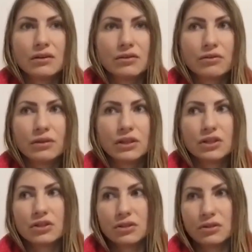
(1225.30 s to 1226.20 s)
through
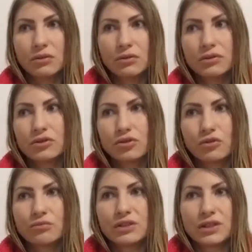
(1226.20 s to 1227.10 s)
which all the
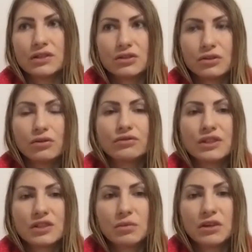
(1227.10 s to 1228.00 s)
traumas are dissolved in
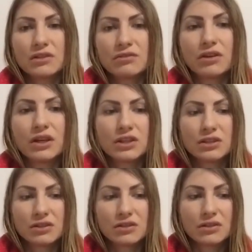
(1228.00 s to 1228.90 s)
the space of
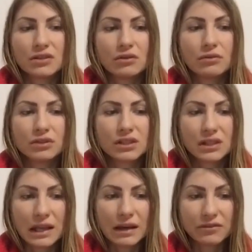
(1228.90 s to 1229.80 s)
consciousness, and all what's
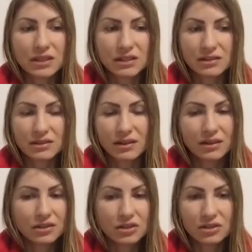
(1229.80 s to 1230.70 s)
left is
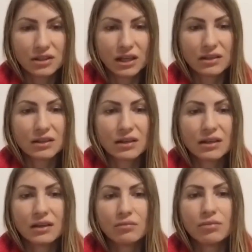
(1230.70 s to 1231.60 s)
just that
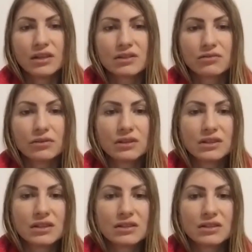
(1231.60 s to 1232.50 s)
blissful
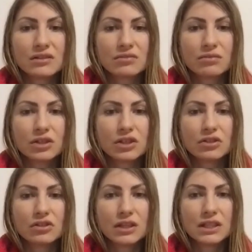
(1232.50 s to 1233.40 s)
existence, which is
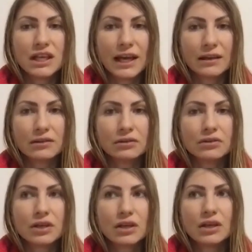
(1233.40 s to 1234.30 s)
not
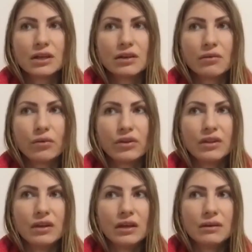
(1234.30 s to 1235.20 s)
tangled with
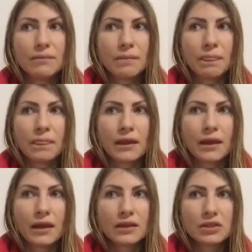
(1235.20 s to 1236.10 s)
the
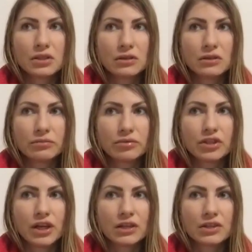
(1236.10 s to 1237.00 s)
external
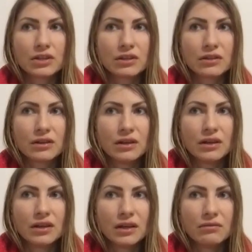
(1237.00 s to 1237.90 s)
projection,
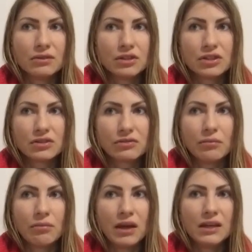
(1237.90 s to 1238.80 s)
and which just
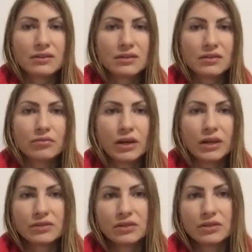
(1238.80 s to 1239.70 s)
remains and
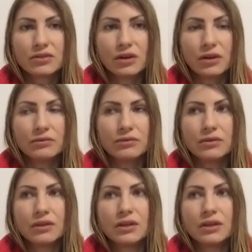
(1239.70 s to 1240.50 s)
dwells in its own